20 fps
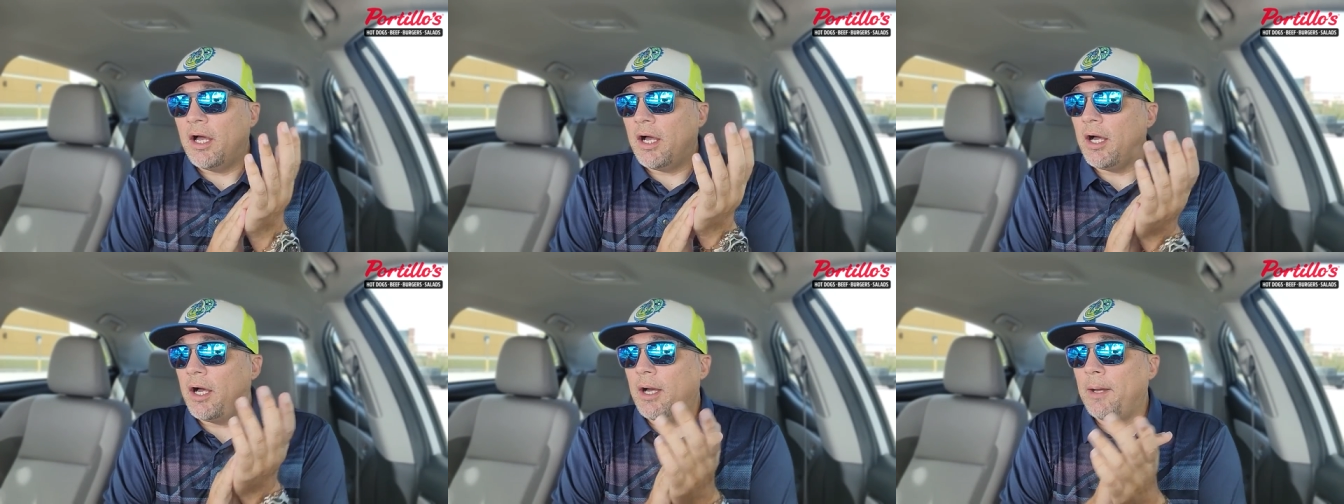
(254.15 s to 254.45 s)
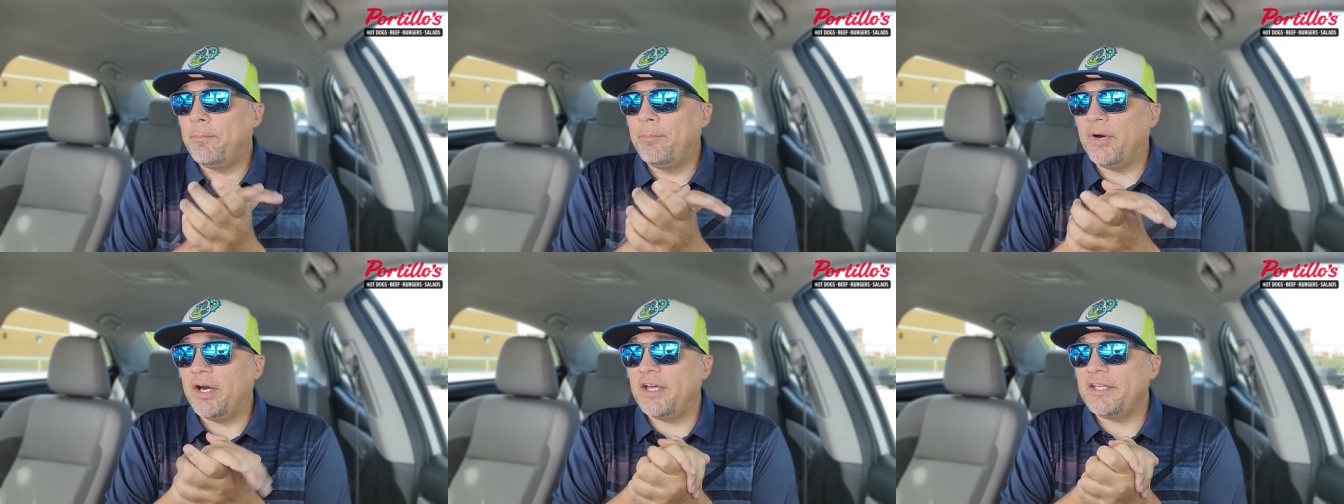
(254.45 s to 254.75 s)
Uh,
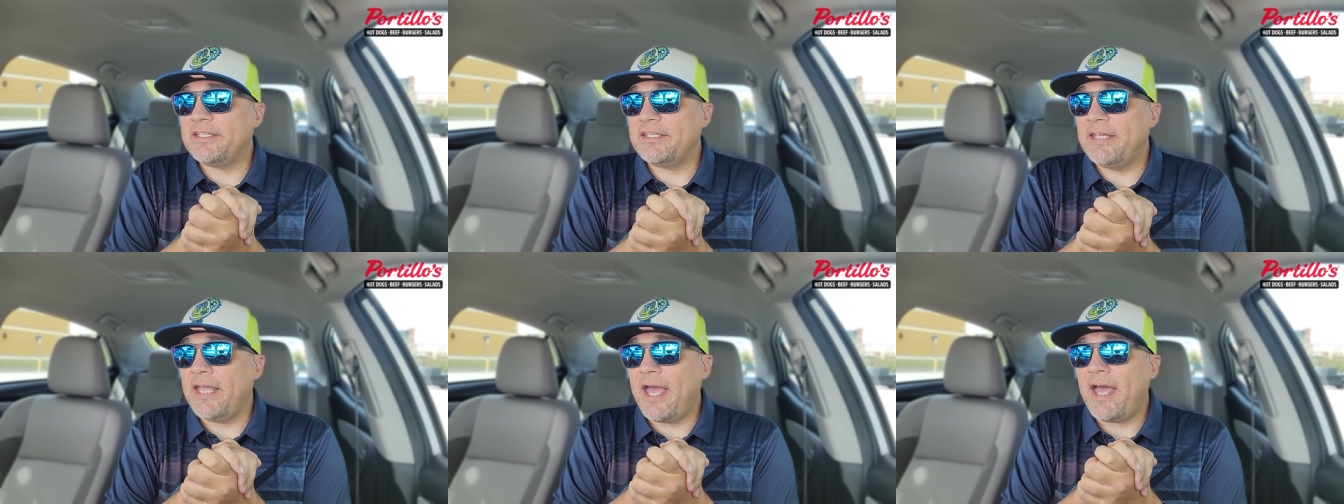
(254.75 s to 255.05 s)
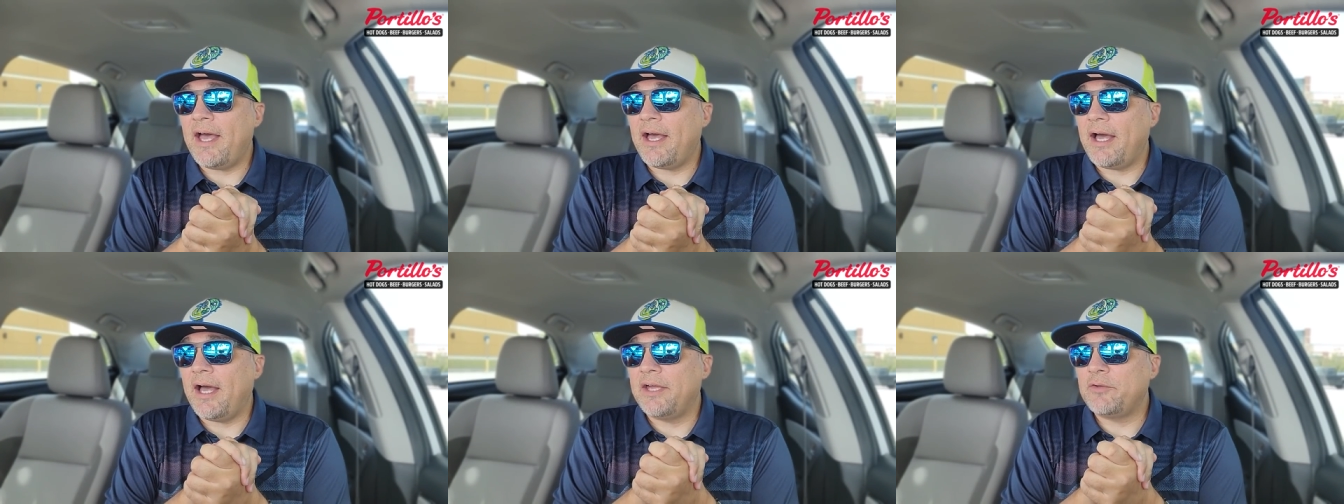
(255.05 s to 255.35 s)
but
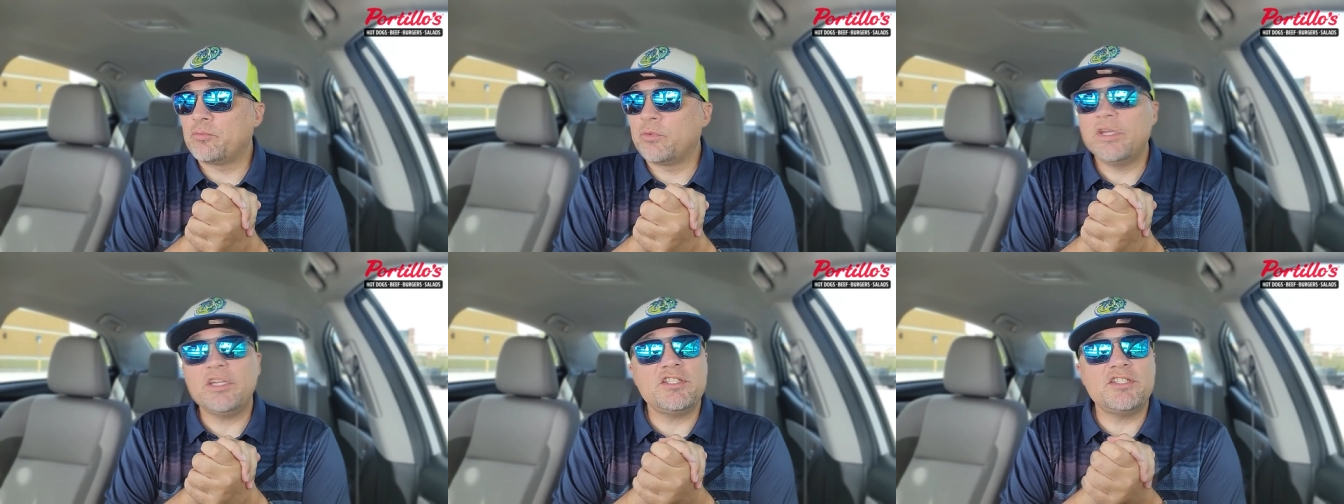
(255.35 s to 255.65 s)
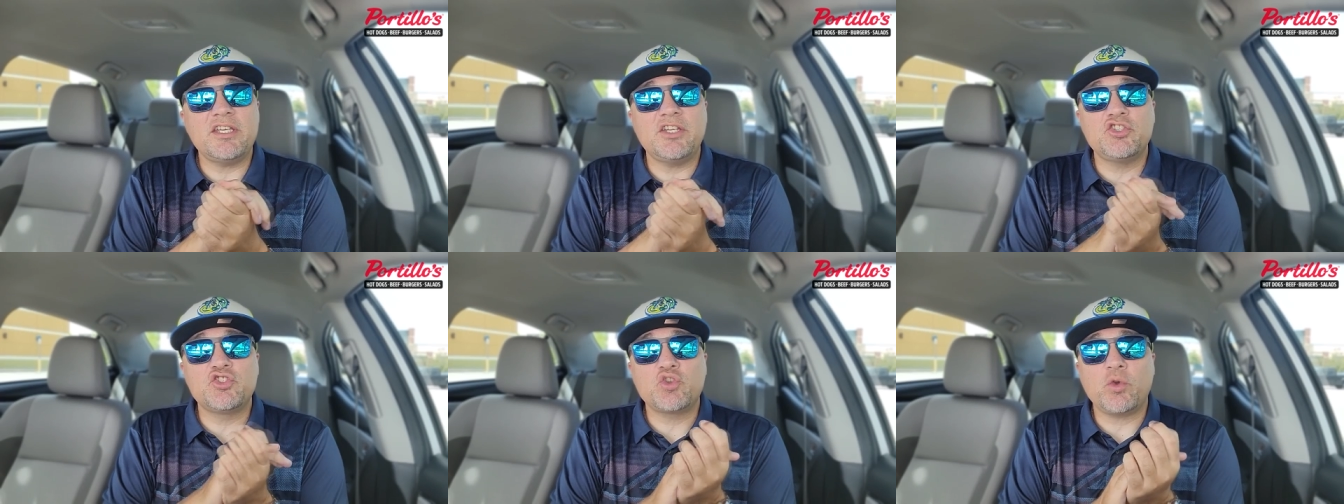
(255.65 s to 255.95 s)
yeah, I really
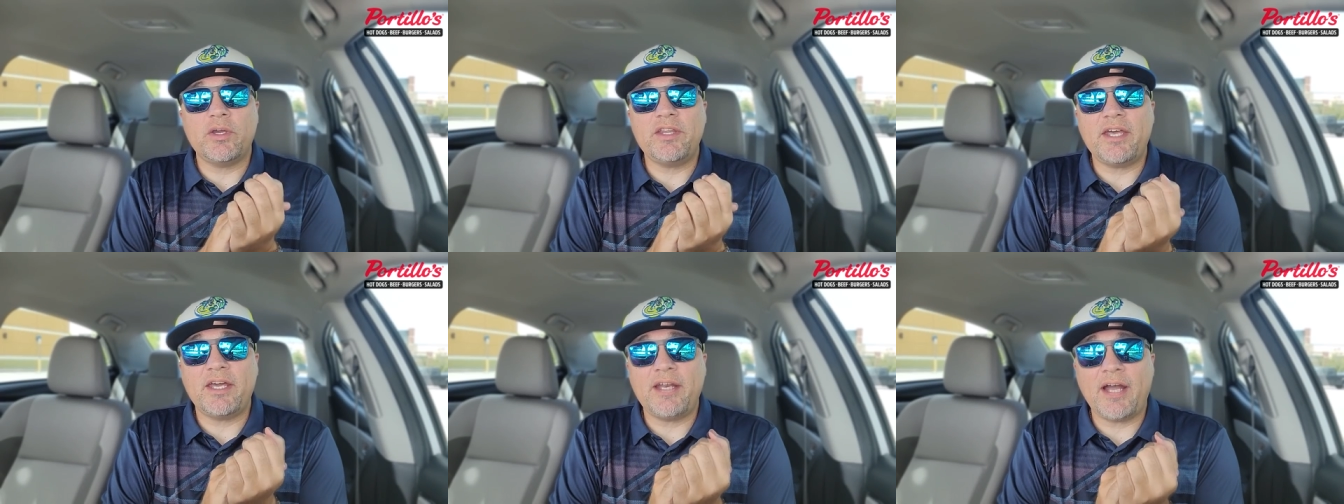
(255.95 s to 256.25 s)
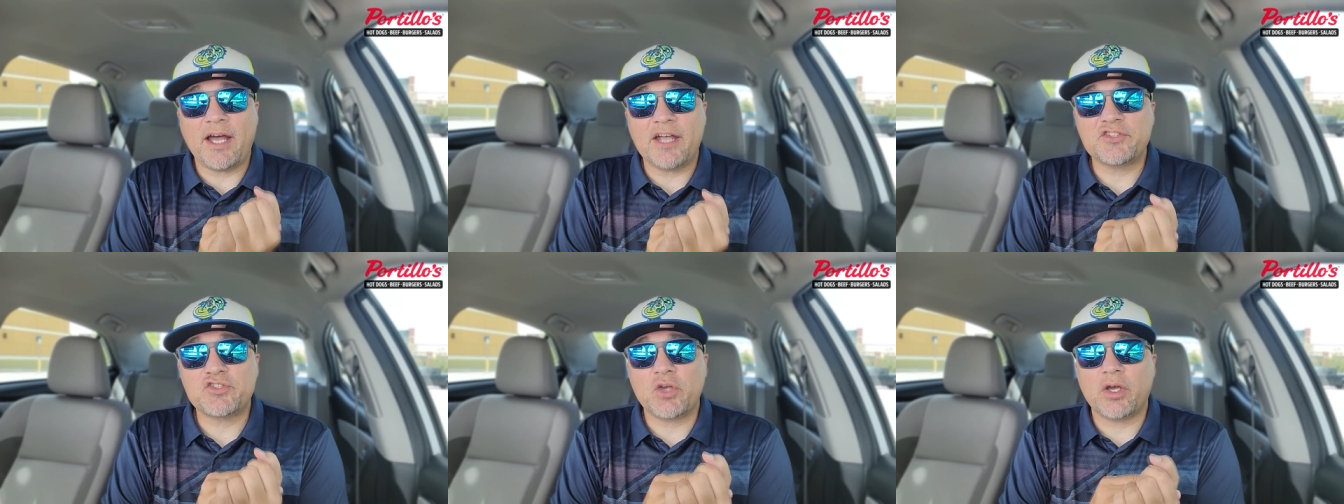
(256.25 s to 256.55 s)
did enjoy that
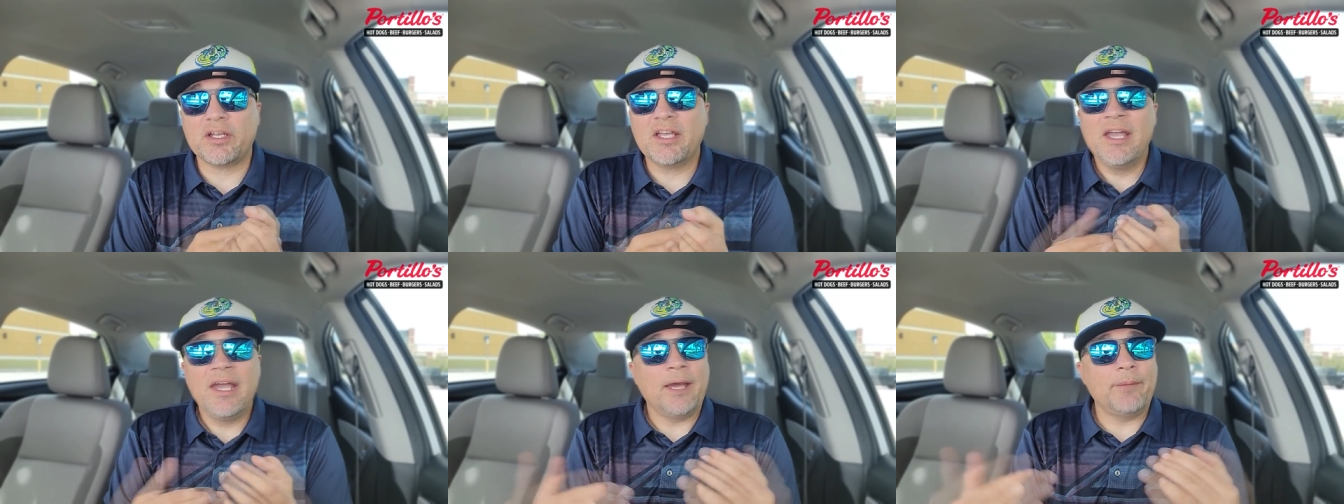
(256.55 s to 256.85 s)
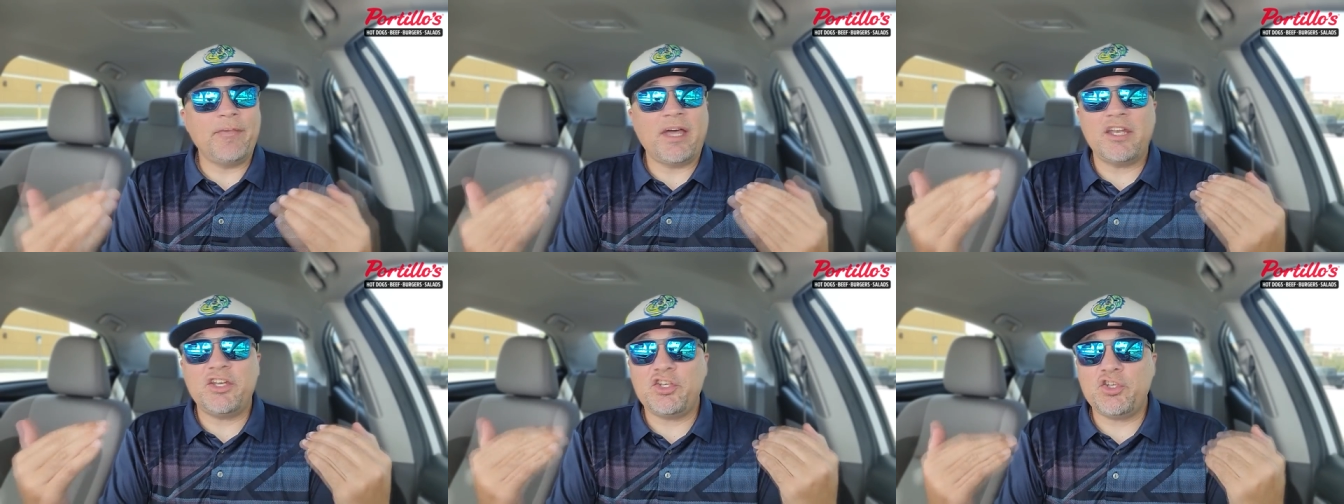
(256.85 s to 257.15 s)
hot dog.
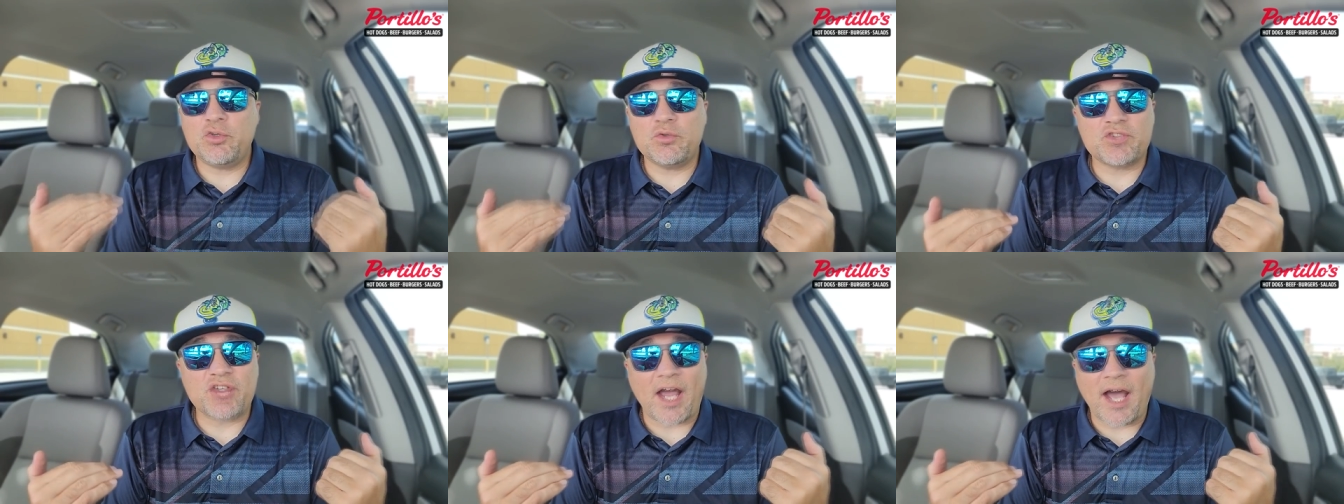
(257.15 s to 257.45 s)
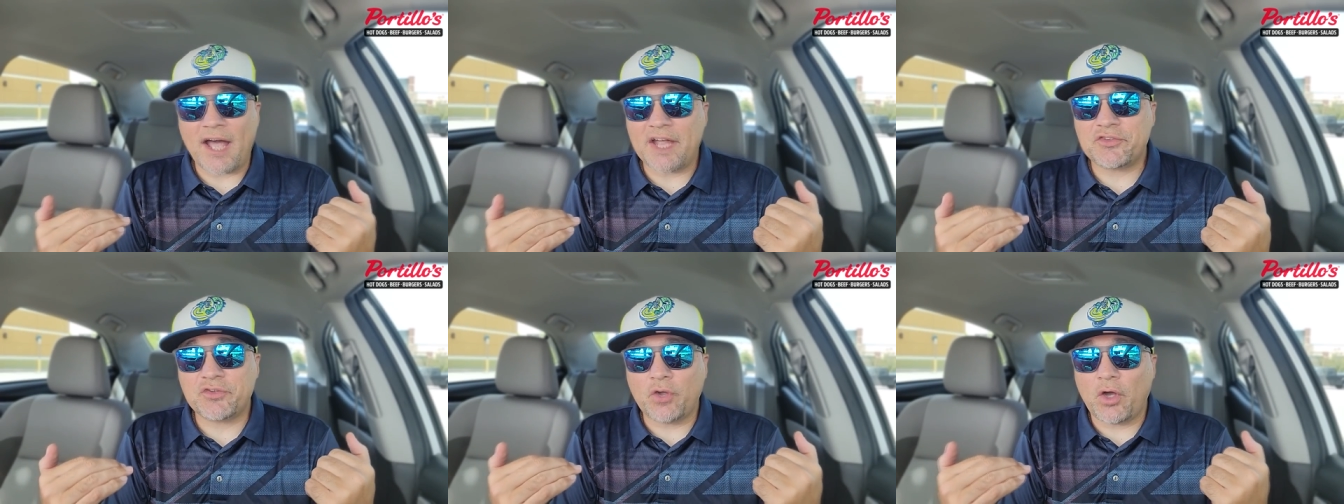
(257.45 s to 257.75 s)
I'm not a huge
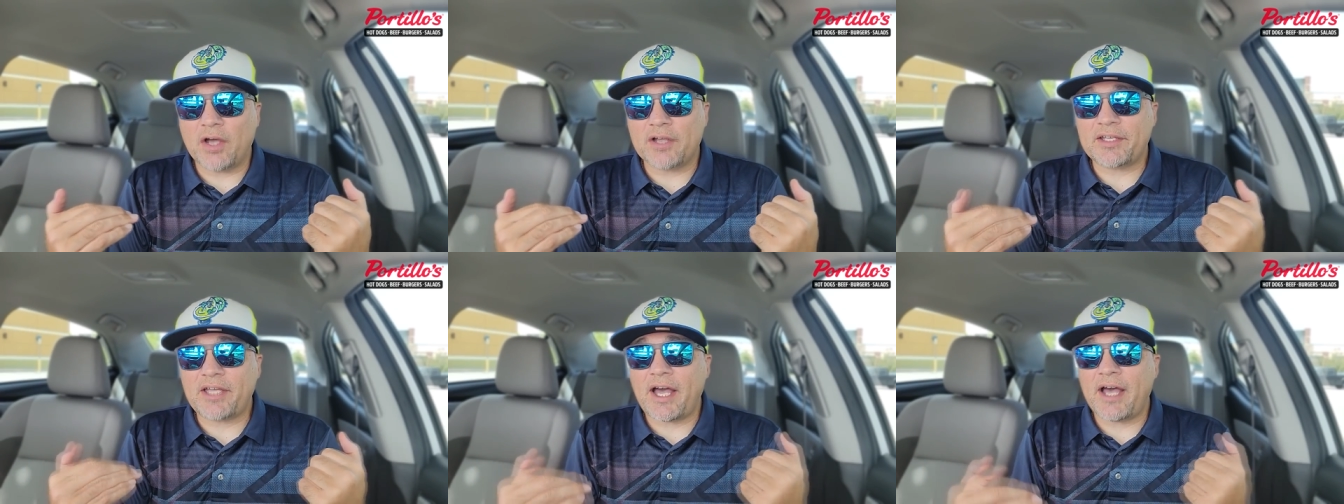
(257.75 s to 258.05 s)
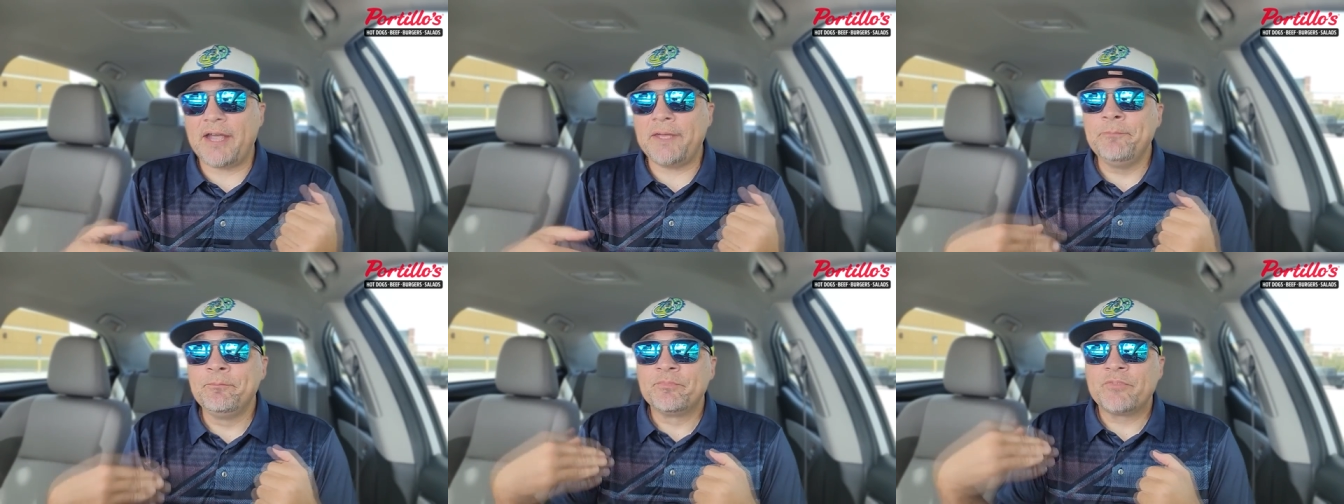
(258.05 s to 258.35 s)
hot dog
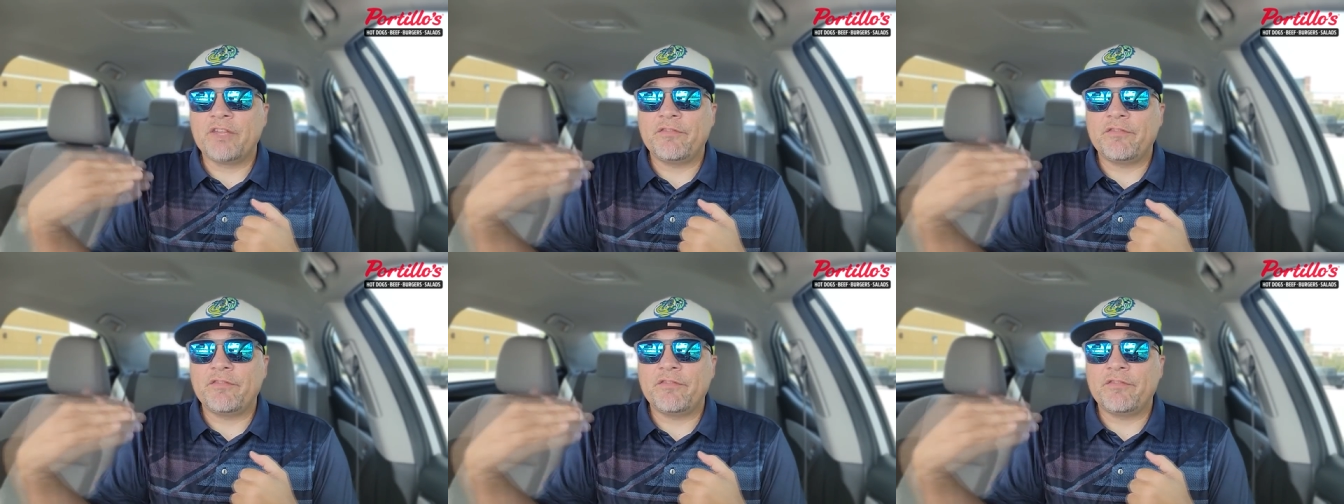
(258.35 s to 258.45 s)
guy.